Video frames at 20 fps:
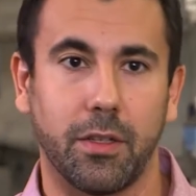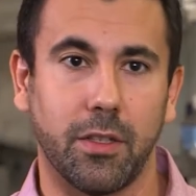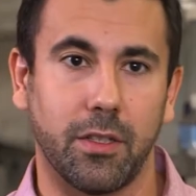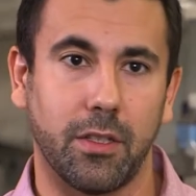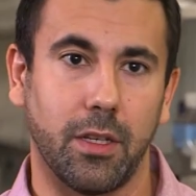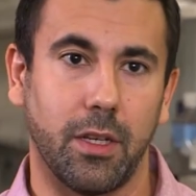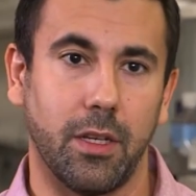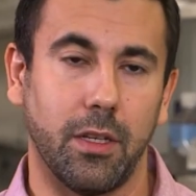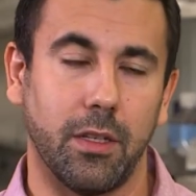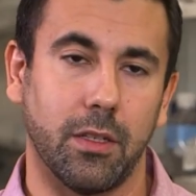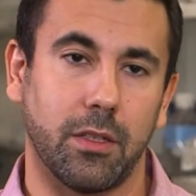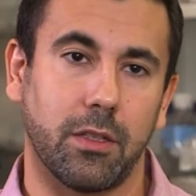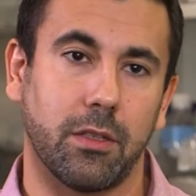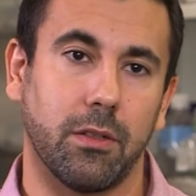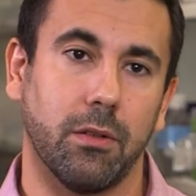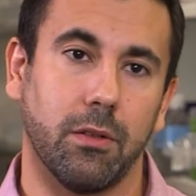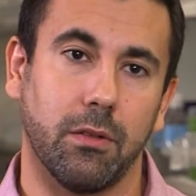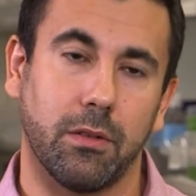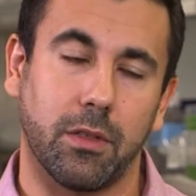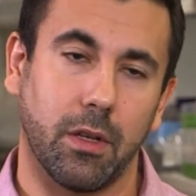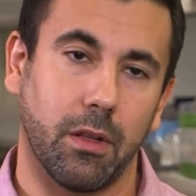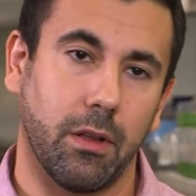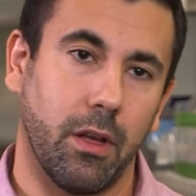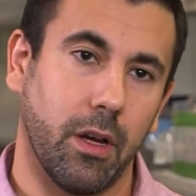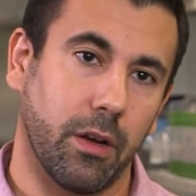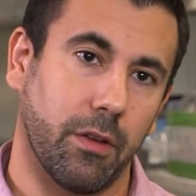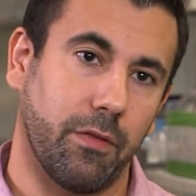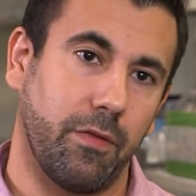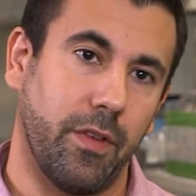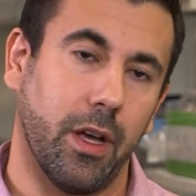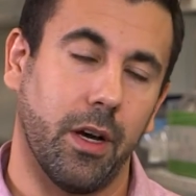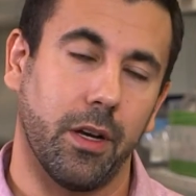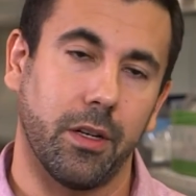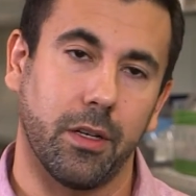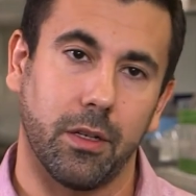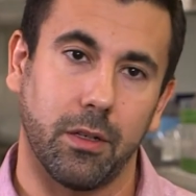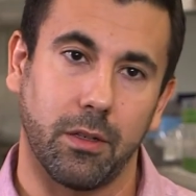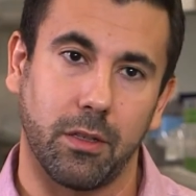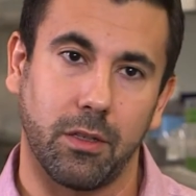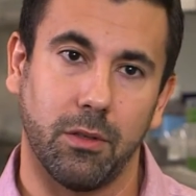disease to, to lung
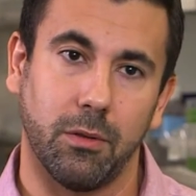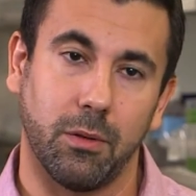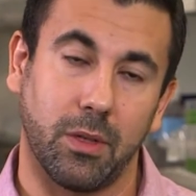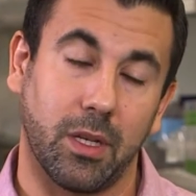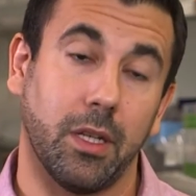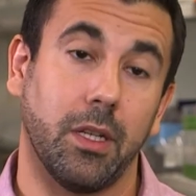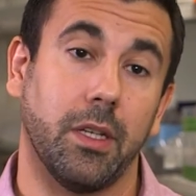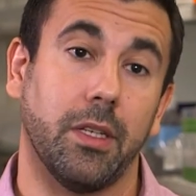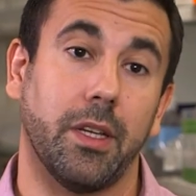failure to kidney